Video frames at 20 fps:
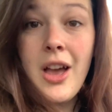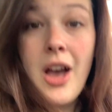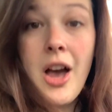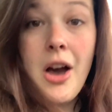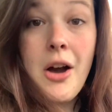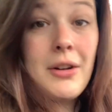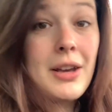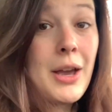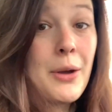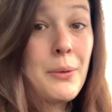
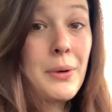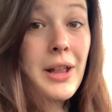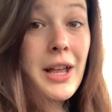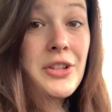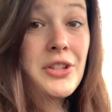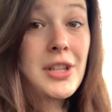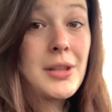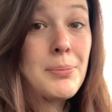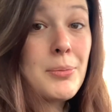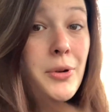Okay, well I
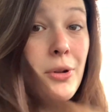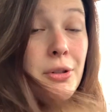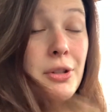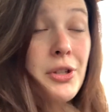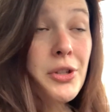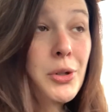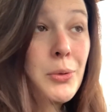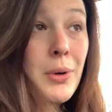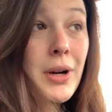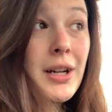just pulled
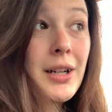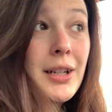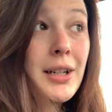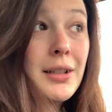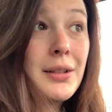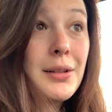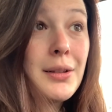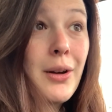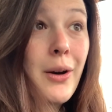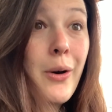into work,
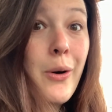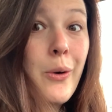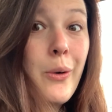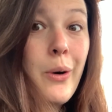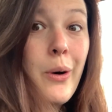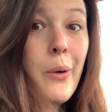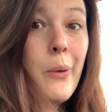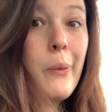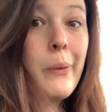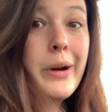
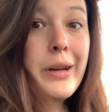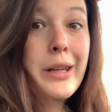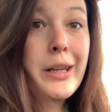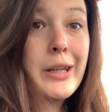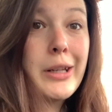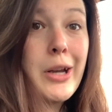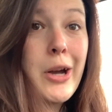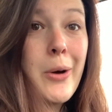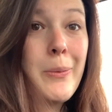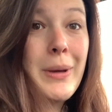so we need to
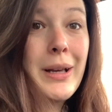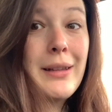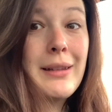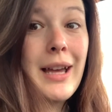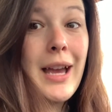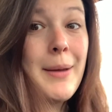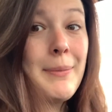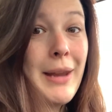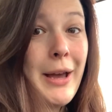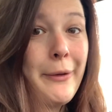go because
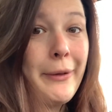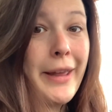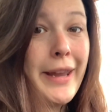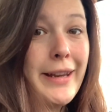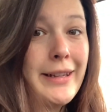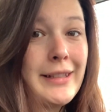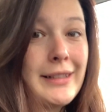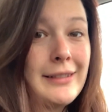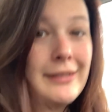I am now late.